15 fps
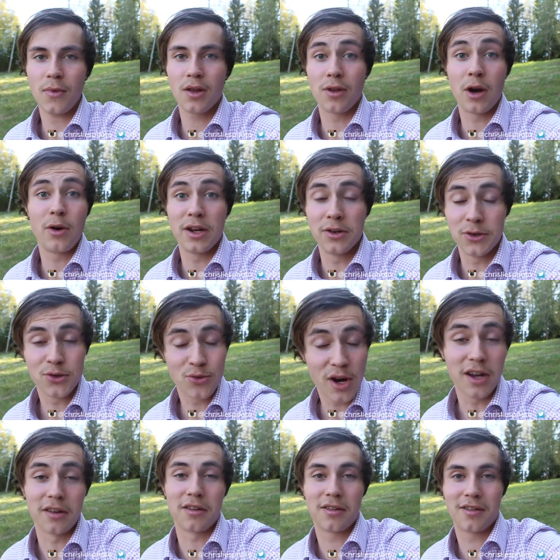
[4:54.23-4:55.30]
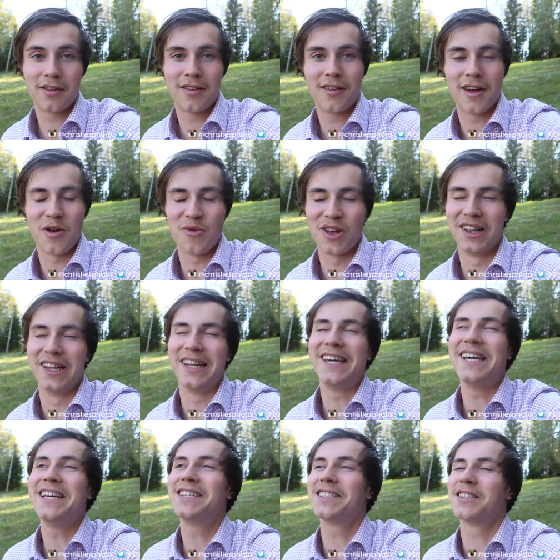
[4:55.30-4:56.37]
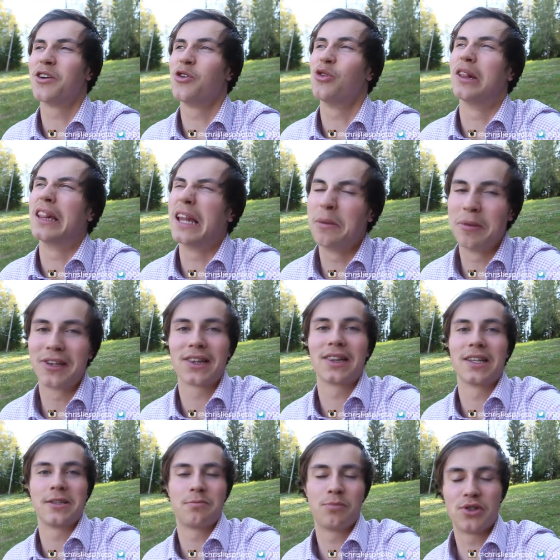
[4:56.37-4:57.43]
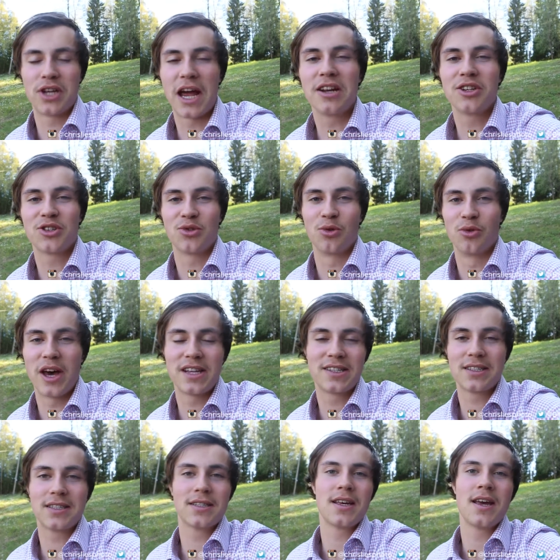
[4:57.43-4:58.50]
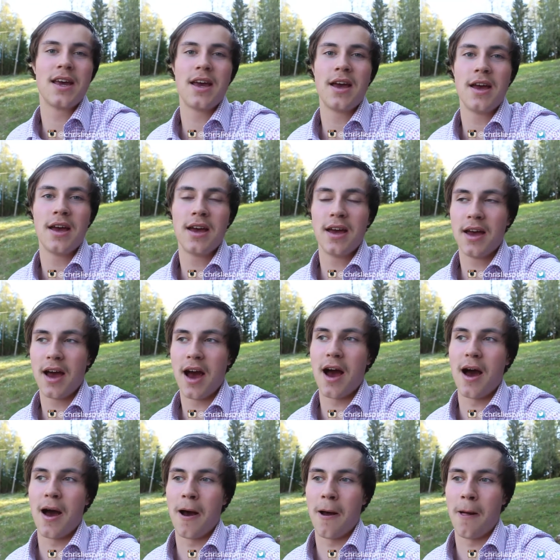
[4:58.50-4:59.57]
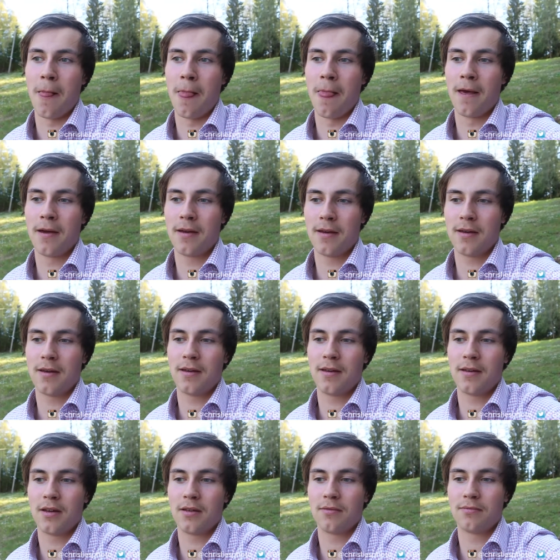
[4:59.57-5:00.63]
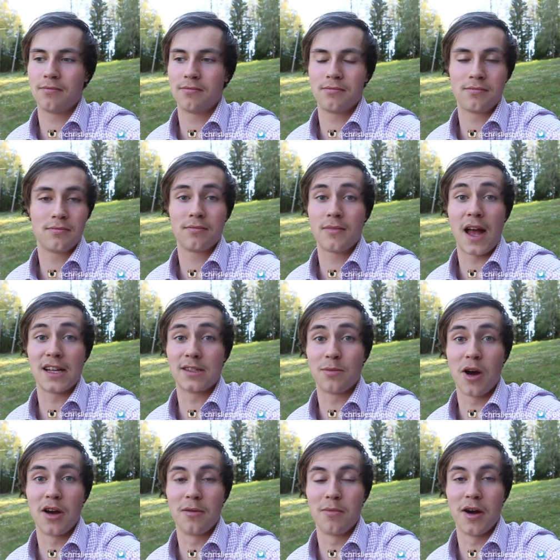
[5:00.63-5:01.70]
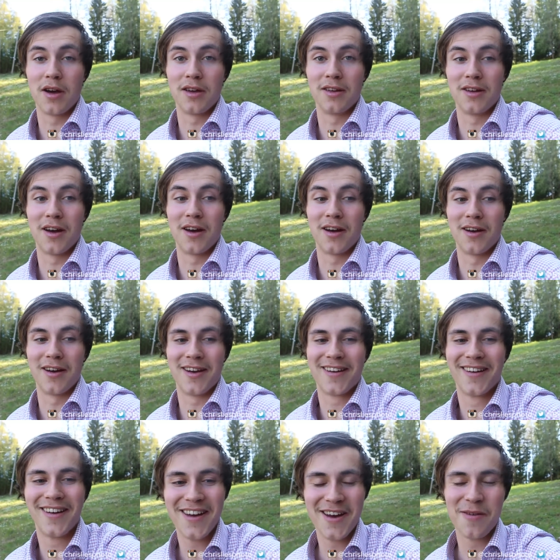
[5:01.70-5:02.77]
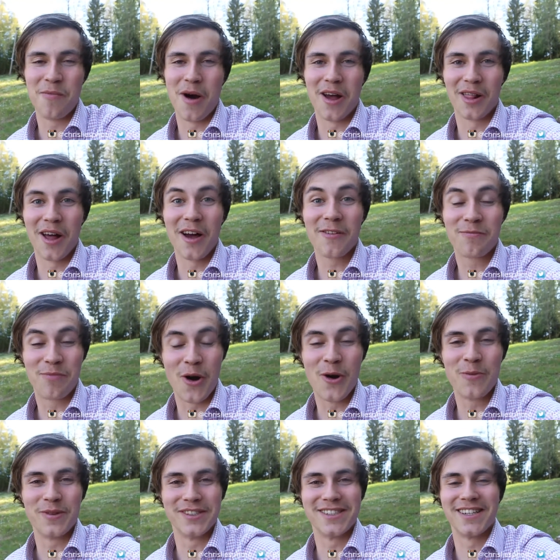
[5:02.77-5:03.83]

their inner strength and release their limitless potential. That's uh, That's my my uh, my life purpose